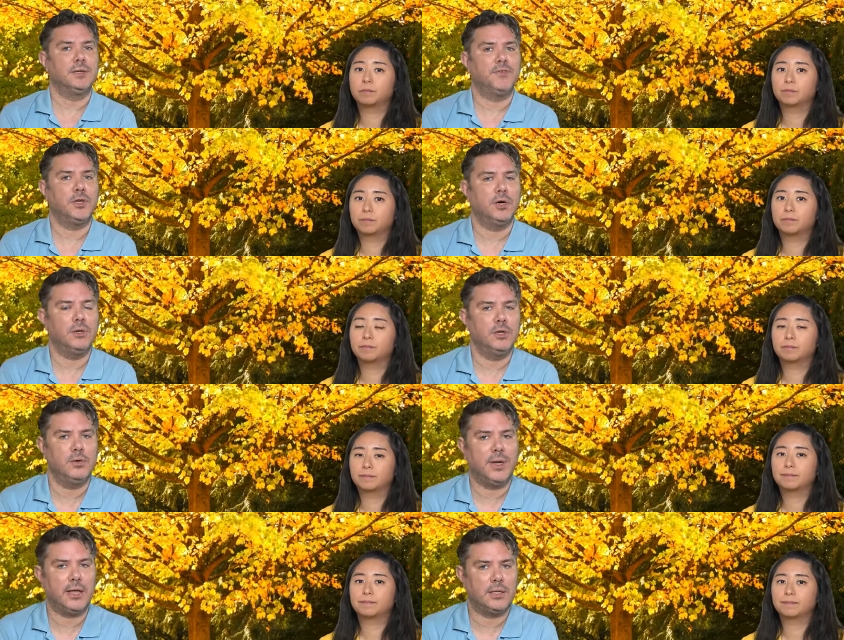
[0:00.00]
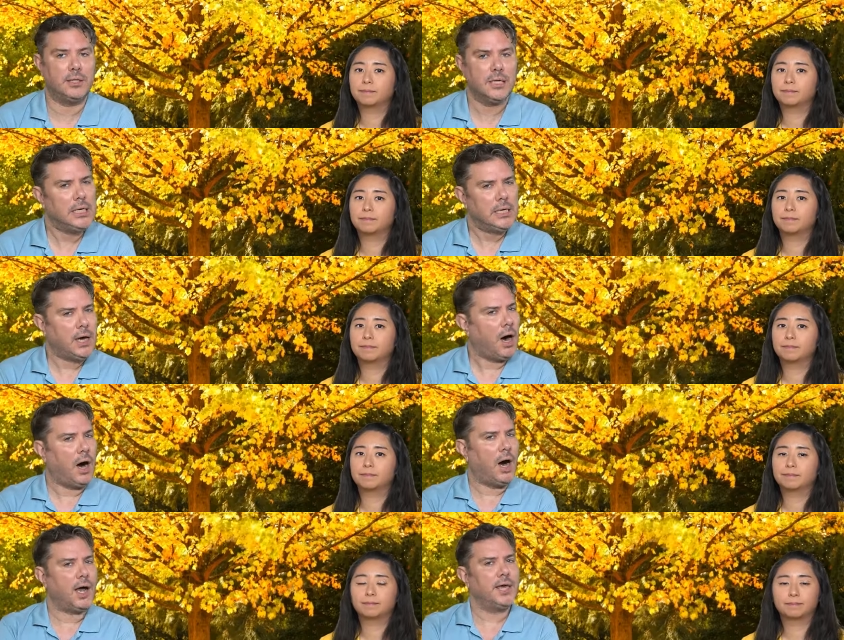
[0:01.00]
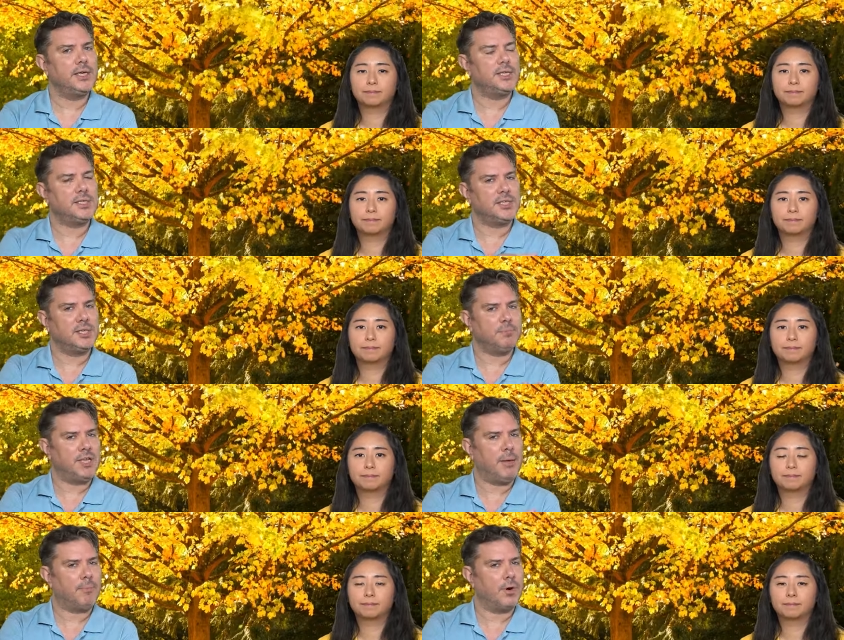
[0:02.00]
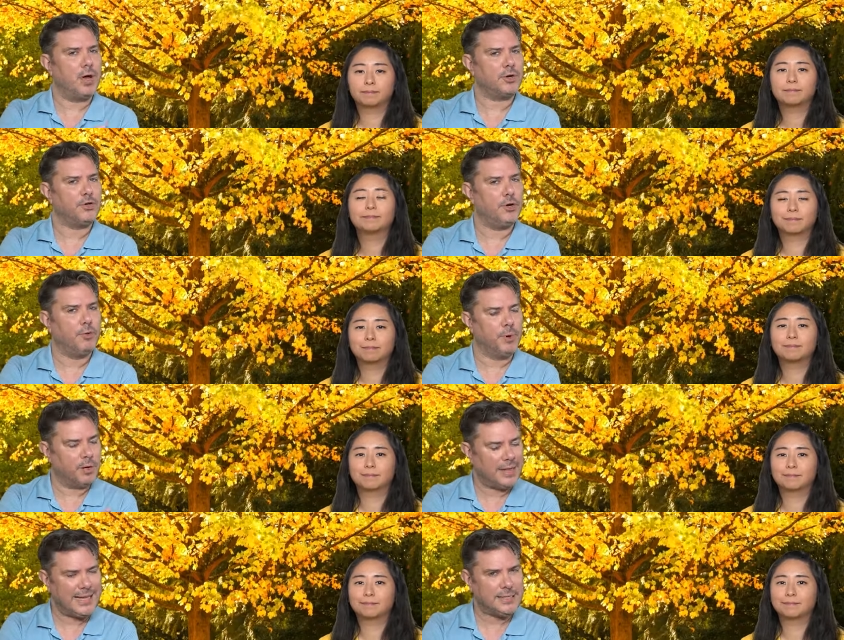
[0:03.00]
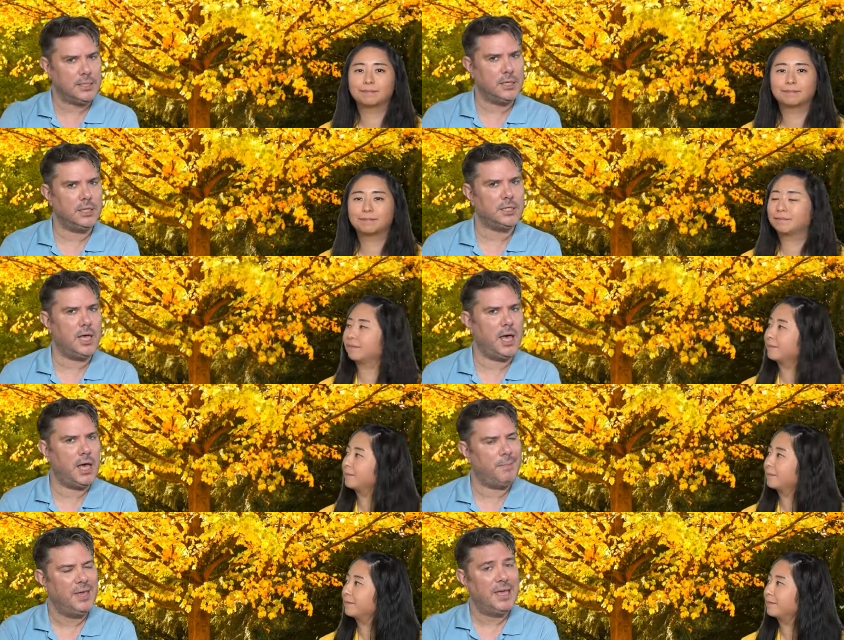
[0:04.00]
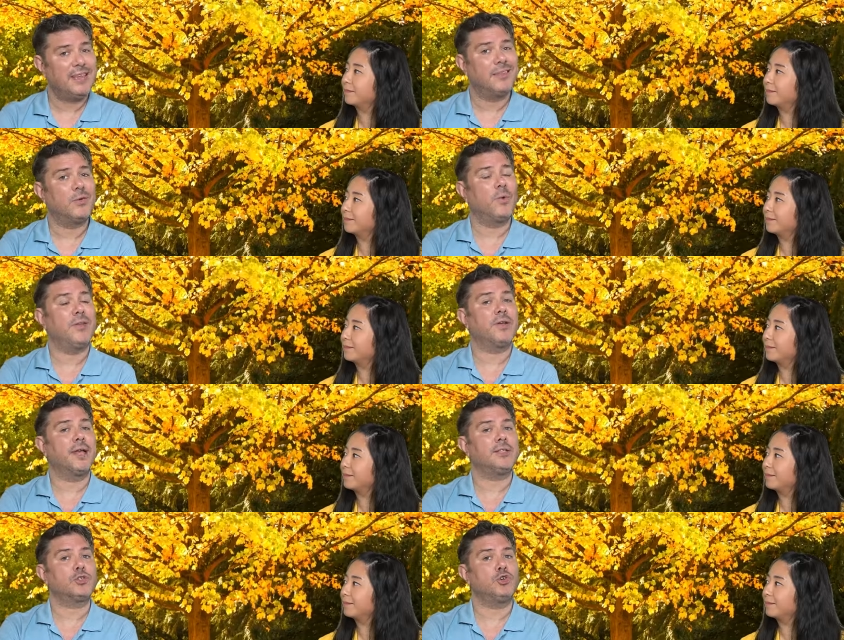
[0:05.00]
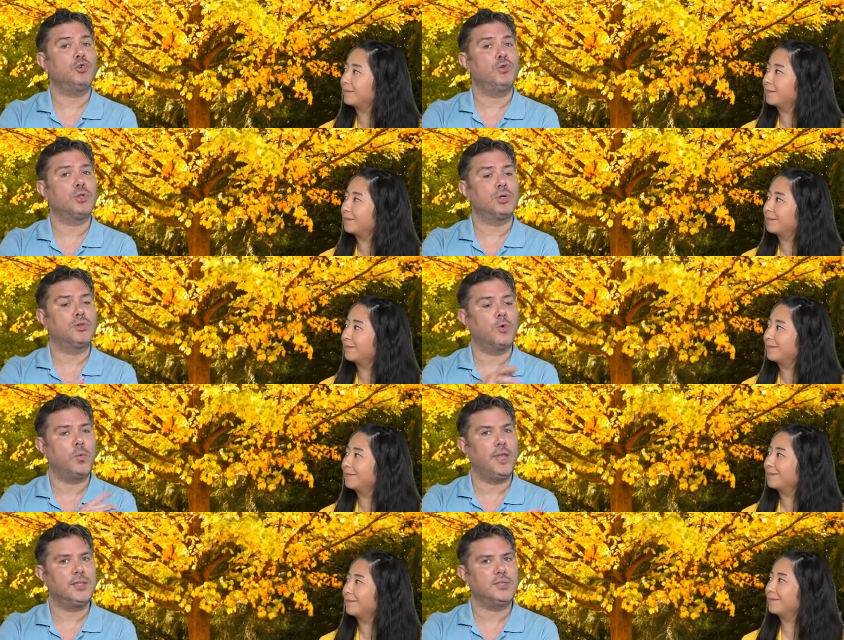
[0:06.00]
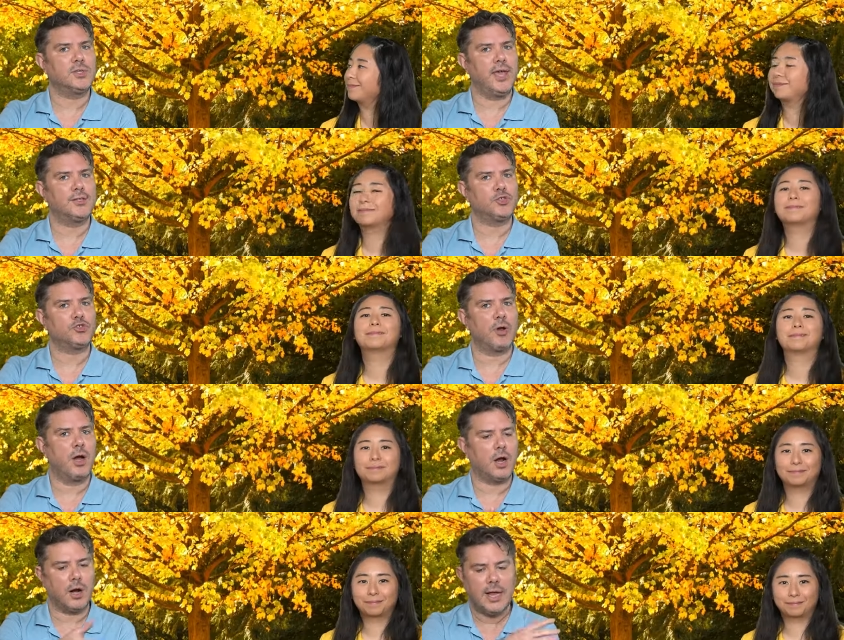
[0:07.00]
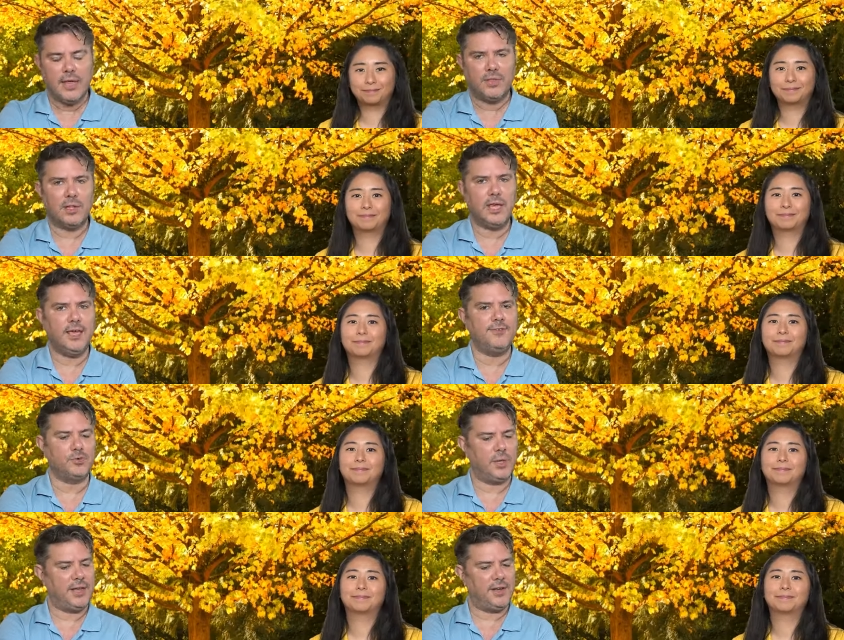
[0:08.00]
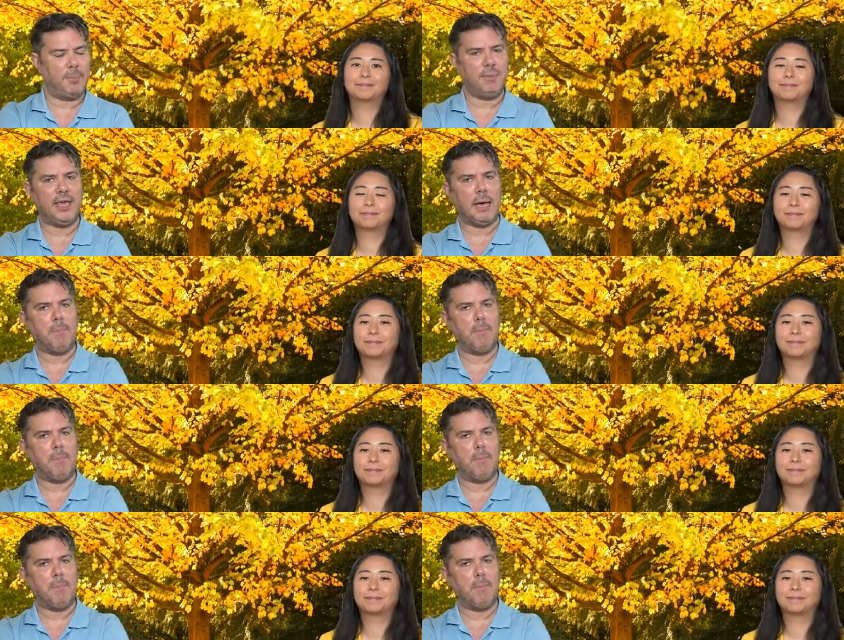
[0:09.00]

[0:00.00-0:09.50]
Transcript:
Speaker 1: if you go to New England, August, September, October, that's a good time. And the weather gets cooler, the winds get stronger. The leaves will end up being